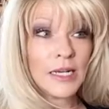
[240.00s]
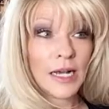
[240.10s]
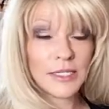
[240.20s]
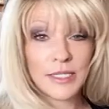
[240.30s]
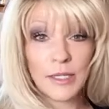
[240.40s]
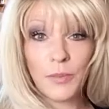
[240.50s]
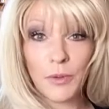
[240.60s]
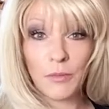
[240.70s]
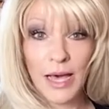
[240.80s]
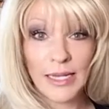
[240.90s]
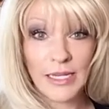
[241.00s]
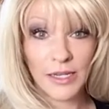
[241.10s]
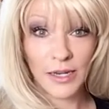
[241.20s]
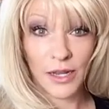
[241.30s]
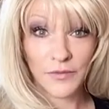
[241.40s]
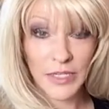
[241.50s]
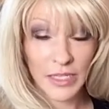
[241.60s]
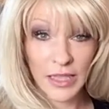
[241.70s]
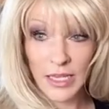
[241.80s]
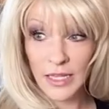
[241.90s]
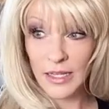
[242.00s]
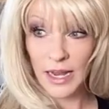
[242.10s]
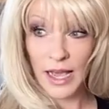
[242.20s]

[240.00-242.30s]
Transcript: simple-minded enough to think that